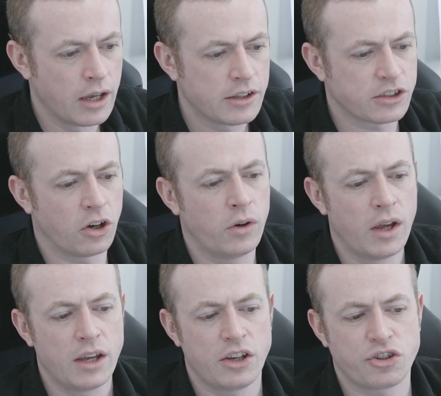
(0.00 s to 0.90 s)
So
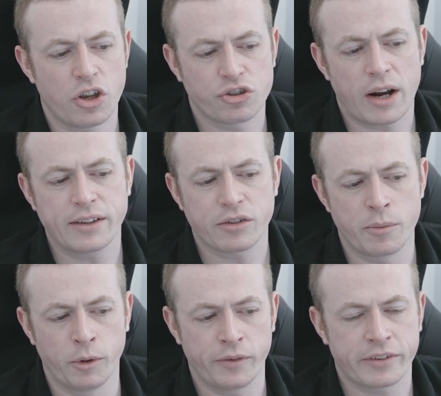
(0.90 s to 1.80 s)
you try to
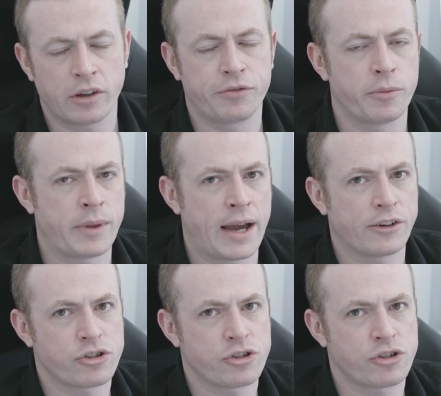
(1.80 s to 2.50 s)
remove yourself from that.